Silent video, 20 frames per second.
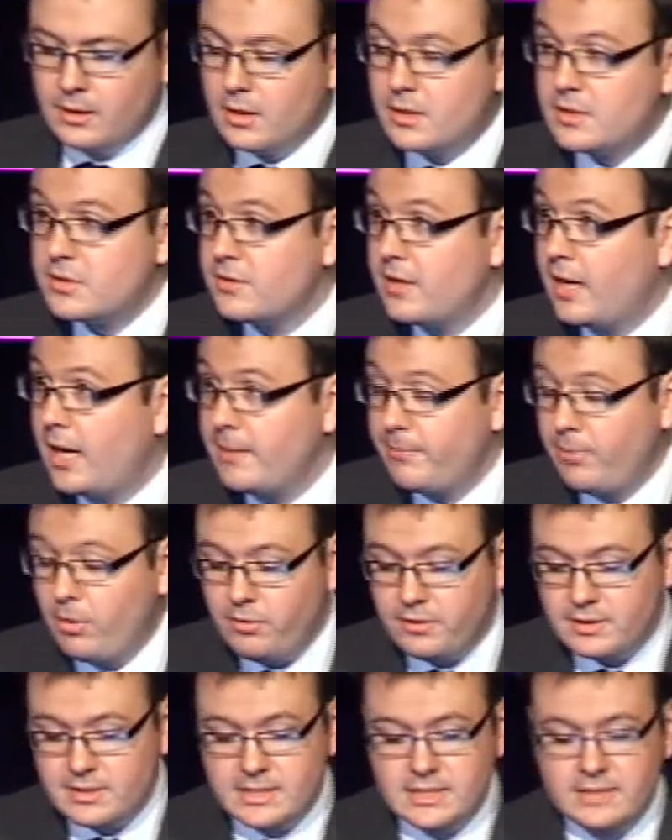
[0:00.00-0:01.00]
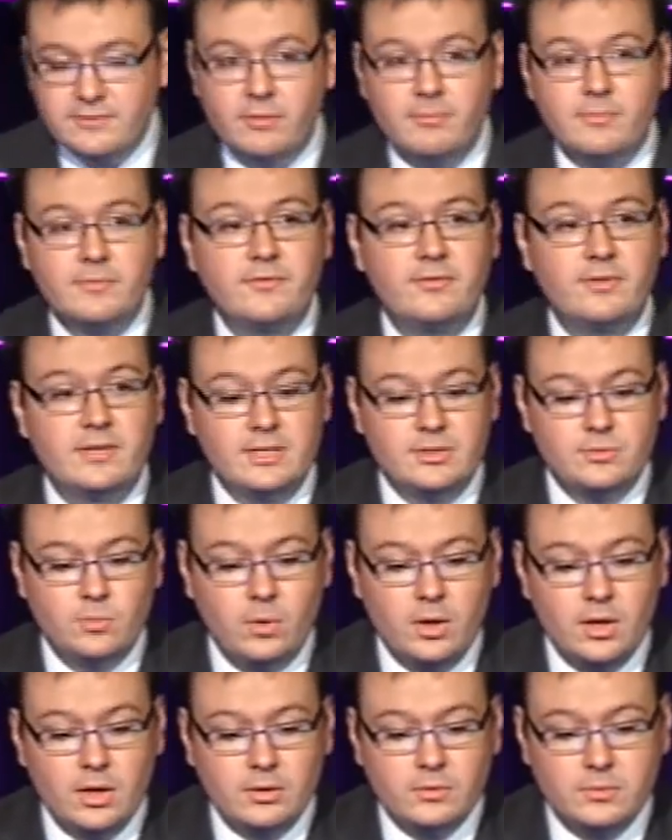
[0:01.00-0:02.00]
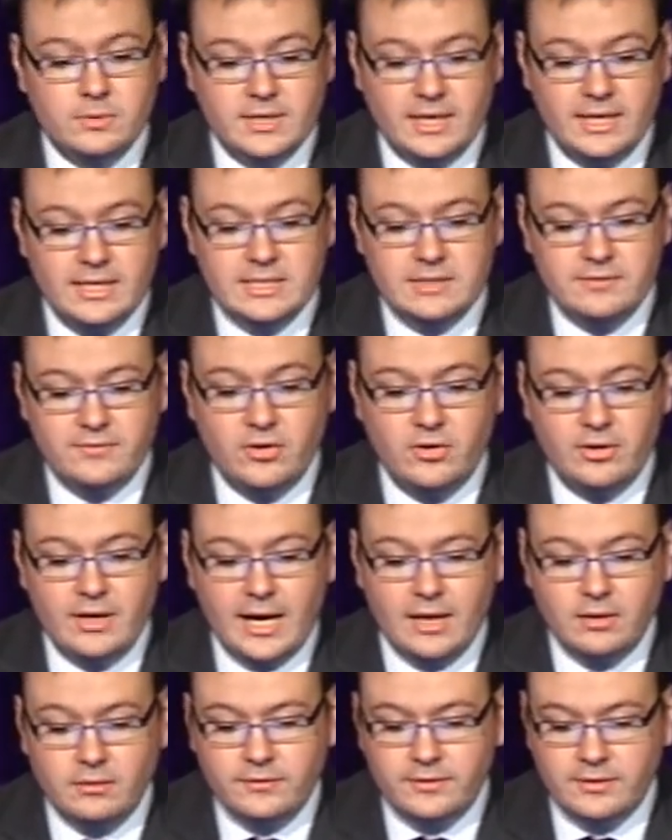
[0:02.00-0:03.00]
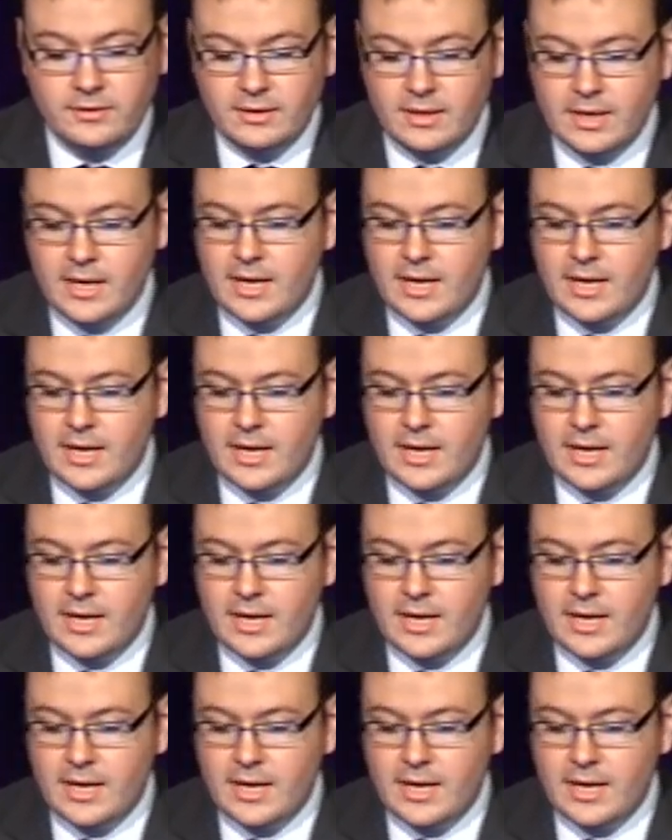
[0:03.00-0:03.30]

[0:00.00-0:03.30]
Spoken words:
So the hypothesis for this work was that interferon-alpha